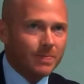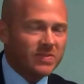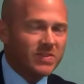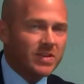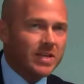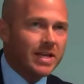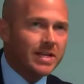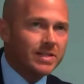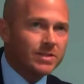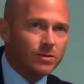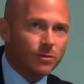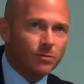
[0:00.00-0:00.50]

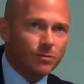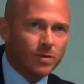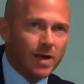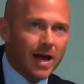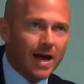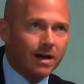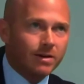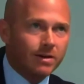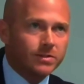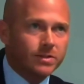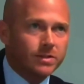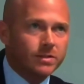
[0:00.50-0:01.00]
tens of
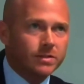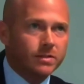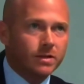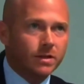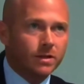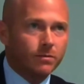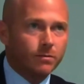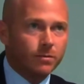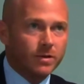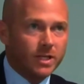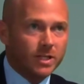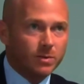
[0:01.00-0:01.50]
thousands
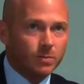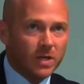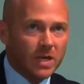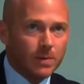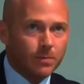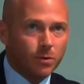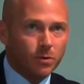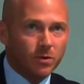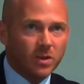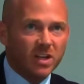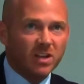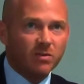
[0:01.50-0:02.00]
of these
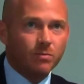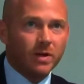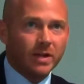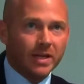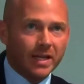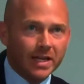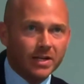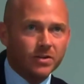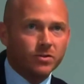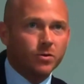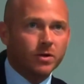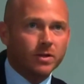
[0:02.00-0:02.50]
people that have been
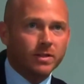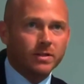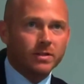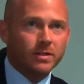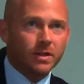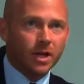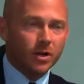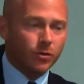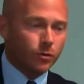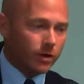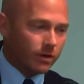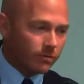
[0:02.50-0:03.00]
entering this
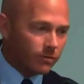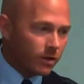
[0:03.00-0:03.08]
country,